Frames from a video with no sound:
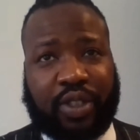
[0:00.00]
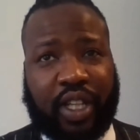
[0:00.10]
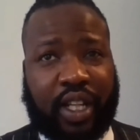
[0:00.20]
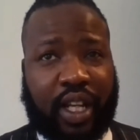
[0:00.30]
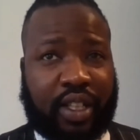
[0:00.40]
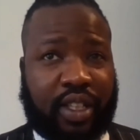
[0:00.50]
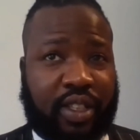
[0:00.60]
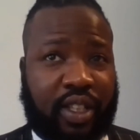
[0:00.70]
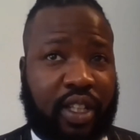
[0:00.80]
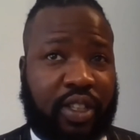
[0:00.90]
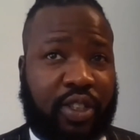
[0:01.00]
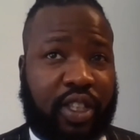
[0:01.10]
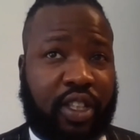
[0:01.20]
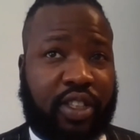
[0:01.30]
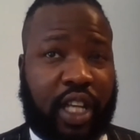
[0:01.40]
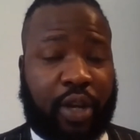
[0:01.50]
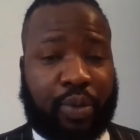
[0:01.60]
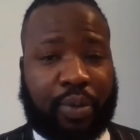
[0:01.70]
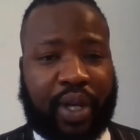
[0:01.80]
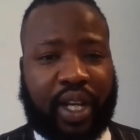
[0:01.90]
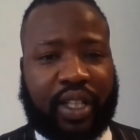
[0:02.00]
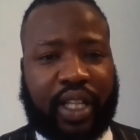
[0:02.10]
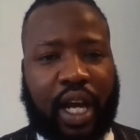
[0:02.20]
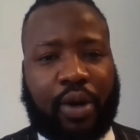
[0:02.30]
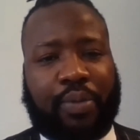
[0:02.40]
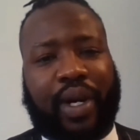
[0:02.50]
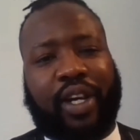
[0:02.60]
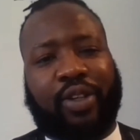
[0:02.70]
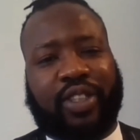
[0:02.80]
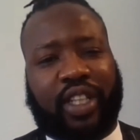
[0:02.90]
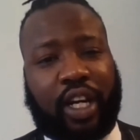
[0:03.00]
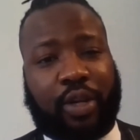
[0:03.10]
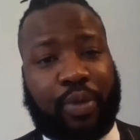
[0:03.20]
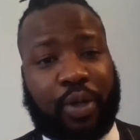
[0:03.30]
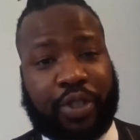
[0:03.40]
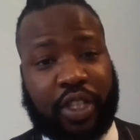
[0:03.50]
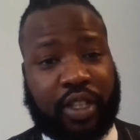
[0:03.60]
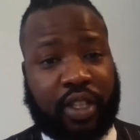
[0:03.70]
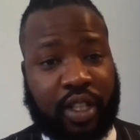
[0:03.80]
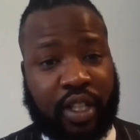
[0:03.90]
said that stayed with me is how am I using that emotion